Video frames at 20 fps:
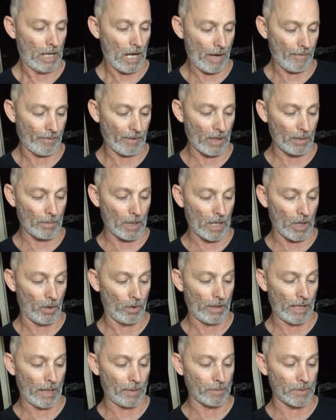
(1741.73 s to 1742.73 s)
I forget my
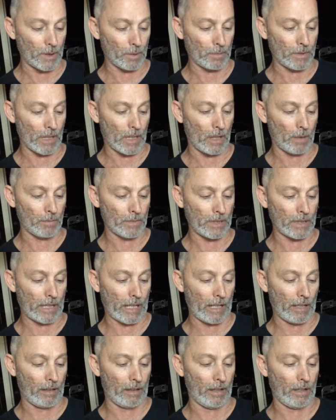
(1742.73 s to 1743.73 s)
own name sometimes.
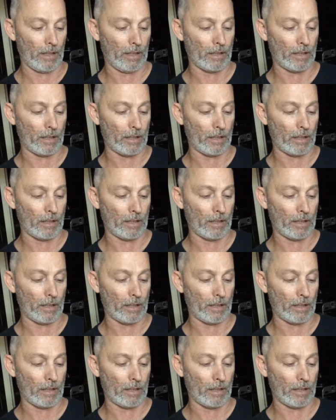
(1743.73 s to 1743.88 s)
Gary